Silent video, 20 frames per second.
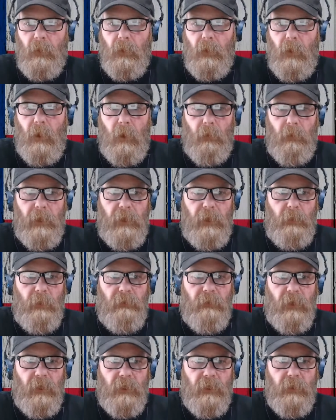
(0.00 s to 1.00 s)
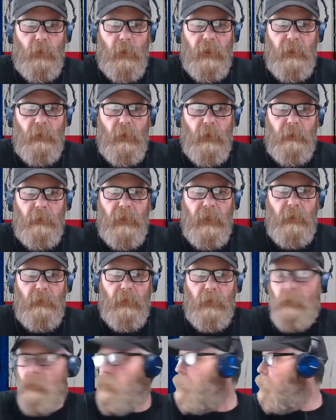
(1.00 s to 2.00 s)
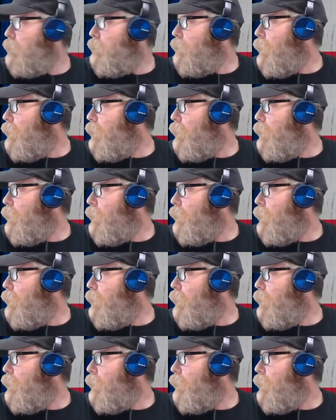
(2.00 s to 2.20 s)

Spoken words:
All right, we've got 21 people